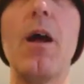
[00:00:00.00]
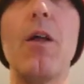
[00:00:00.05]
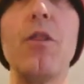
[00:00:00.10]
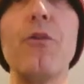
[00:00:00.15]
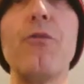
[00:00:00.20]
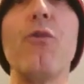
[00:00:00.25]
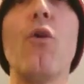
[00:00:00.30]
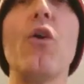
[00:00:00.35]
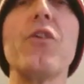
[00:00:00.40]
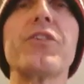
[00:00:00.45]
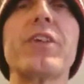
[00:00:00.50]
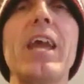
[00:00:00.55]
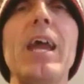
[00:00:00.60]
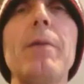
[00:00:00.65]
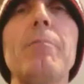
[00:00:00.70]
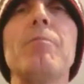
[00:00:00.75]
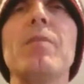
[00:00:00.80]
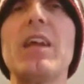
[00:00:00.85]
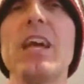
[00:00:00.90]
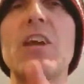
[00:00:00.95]
The fourth
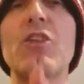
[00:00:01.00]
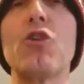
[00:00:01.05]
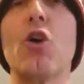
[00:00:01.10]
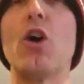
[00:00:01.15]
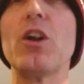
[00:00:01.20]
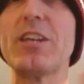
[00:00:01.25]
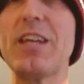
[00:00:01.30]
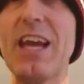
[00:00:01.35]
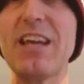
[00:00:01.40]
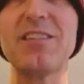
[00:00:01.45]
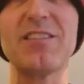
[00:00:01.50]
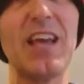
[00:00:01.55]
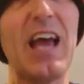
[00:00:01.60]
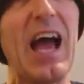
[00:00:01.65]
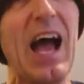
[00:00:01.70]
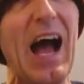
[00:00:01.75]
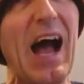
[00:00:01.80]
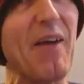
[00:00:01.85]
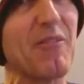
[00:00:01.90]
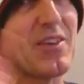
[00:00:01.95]
game, he thought, yes,
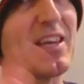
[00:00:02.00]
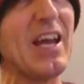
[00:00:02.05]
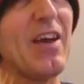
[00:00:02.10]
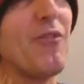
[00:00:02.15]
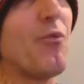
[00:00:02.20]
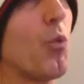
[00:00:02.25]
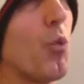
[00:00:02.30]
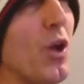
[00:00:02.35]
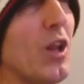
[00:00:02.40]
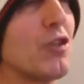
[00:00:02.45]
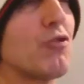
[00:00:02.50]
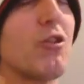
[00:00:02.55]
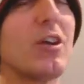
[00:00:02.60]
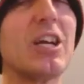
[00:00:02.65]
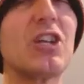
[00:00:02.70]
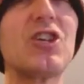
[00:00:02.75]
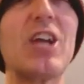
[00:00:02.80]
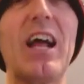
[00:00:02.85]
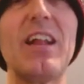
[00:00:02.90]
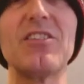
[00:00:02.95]
I'll give Will Grigg
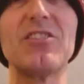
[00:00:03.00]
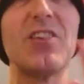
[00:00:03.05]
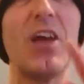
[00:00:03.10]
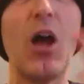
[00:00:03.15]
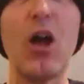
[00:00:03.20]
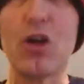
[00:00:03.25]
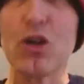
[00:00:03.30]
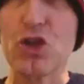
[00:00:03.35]
a chance.